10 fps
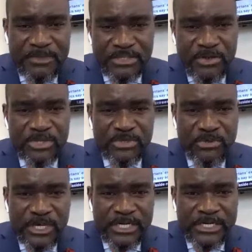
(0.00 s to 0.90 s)
going to
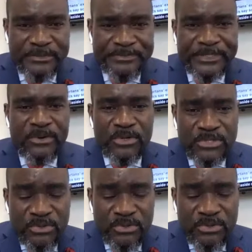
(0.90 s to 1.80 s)
work. Who
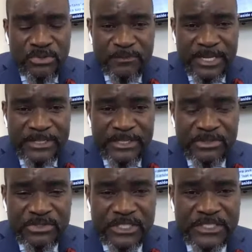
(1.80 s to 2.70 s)
is going to explain the
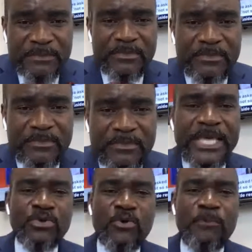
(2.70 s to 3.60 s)
new system?
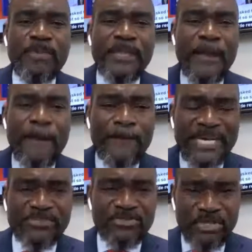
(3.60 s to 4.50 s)
It will be
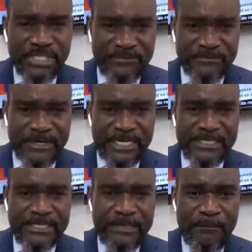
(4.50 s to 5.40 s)
Patriotic
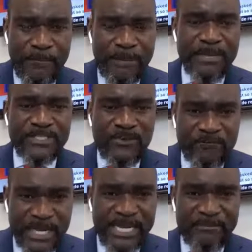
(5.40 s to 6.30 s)
Front members of
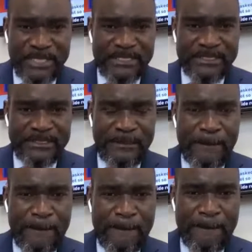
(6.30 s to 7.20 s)
parliament
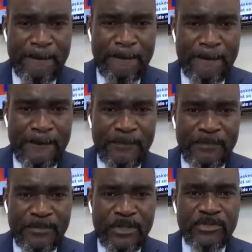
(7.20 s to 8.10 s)

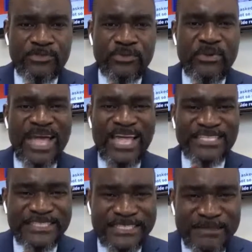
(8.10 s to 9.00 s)
through a
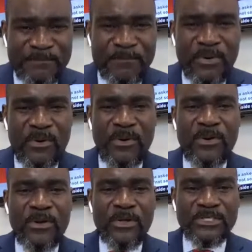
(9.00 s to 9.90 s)

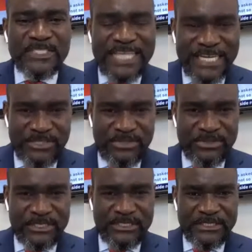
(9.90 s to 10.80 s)
simple statute,